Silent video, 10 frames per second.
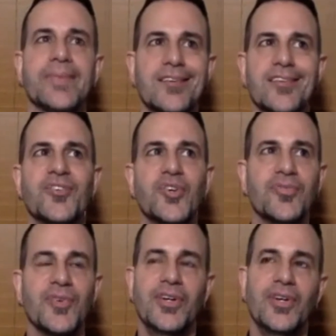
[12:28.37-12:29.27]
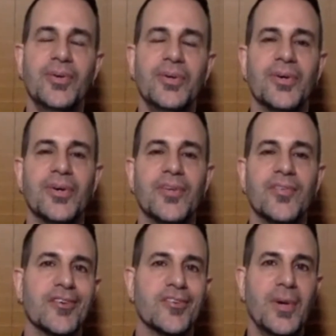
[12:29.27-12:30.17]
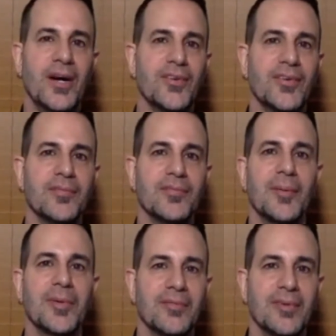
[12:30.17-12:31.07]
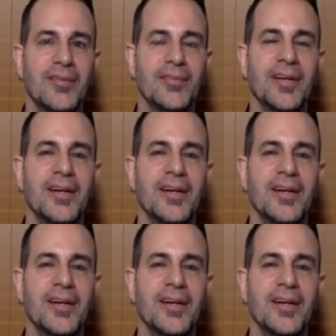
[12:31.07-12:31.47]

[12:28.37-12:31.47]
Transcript: is this just for you, or is there a spouse and family involved?